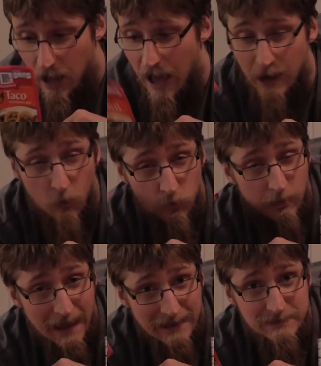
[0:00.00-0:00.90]
I don't
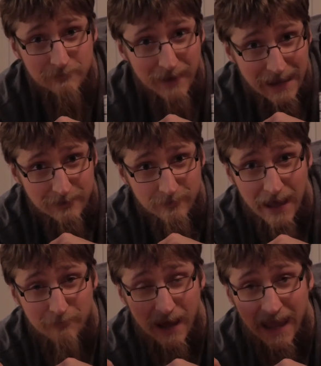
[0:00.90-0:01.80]
like to make them
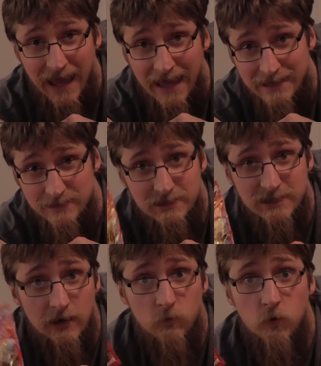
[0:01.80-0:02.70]
out by hand because
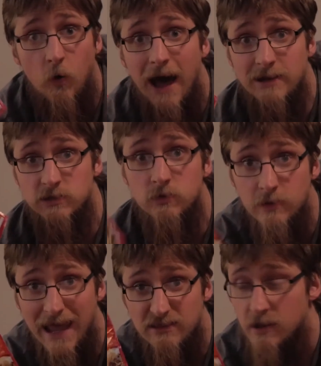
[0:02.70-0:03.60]
I don't know how to do
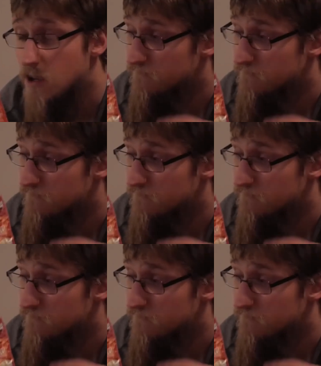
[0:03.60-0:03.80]
that